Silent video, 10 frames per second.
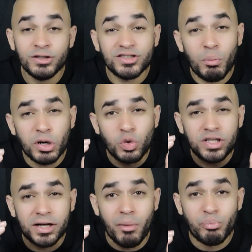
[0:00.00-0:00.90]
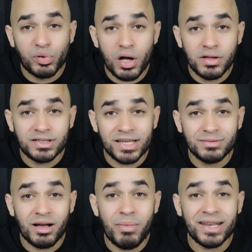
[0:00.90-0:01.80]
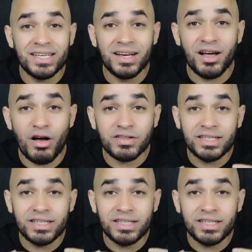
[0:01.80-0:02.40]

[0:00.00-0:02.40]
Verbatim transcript: somebody who's like a brother to him, somebody he loves,